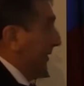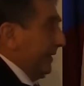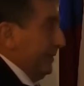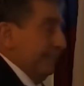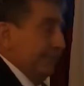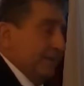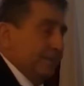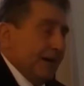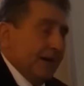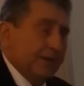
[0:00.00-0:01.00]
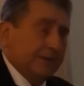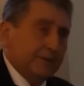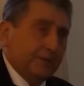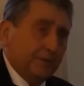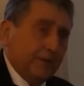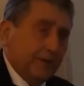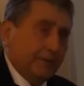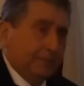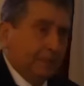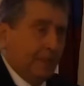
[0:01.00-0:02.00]
the, the bodies
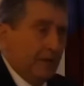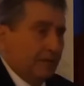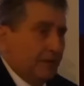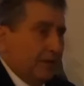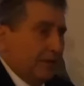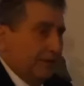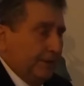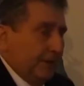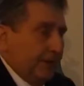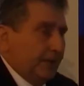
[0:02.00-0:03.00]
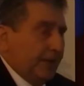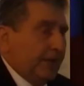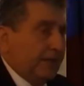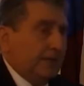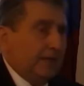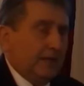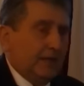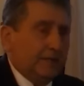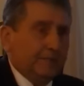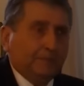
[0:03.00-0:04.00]
were, were taken
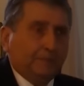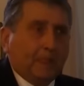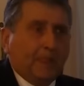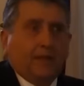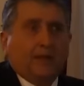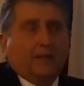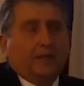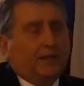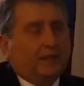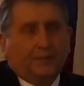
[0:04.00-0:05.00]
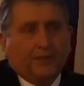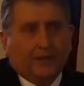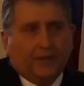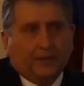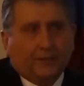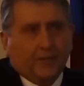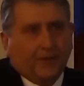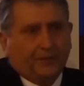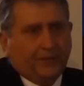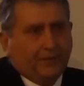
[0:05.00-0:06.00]
um, in three days. There were
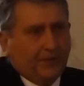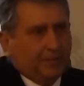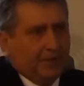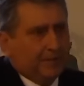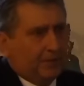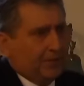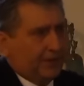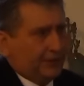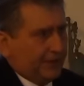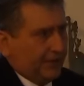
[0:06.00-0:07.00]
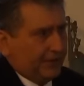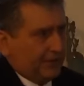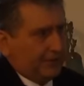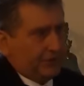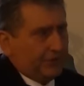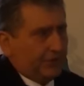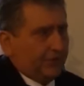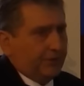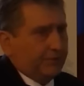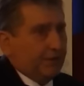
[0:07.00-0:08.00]
about 50 people there trying to
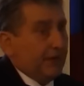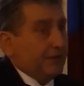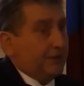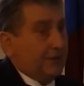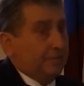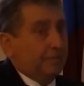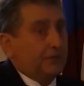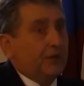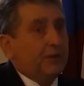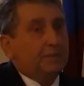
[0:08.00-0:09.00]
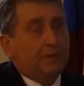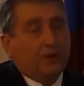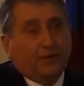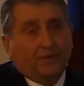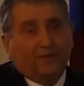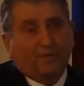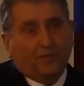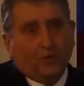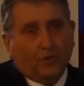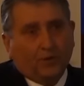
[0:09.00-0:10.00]
destroy these bodies. They tried to burn
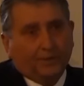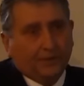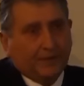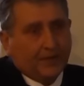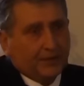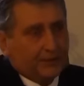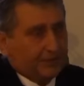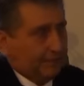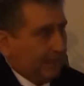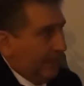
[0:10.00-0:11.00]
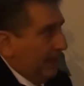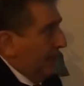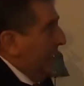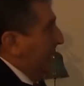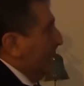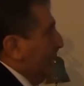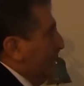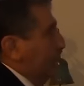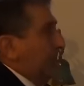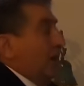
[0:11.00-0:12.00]
four of the bodies.
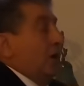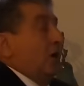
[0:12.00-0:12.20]
Now,